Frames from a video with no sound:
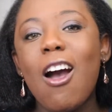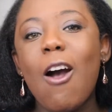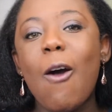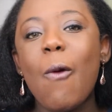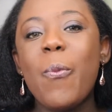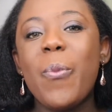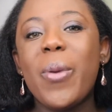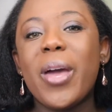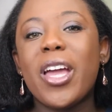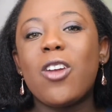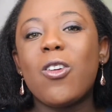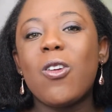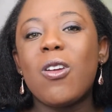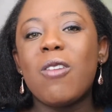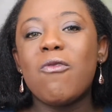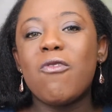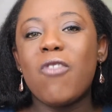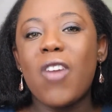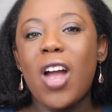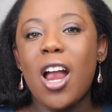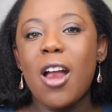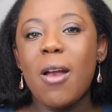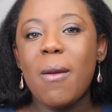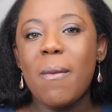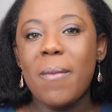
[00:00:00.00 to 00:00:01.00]
a better
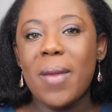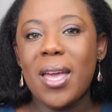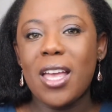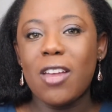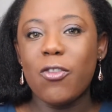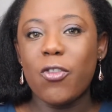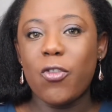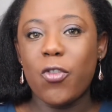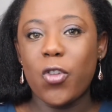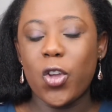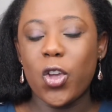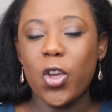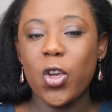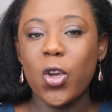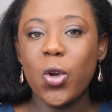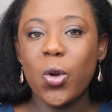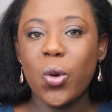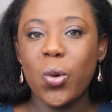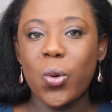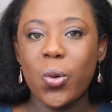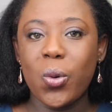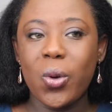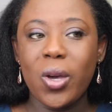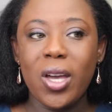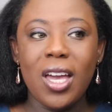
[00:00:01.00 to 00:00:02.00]
environment for
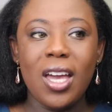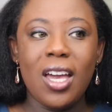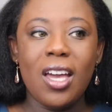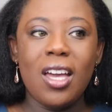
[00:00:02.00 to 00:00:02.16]
you.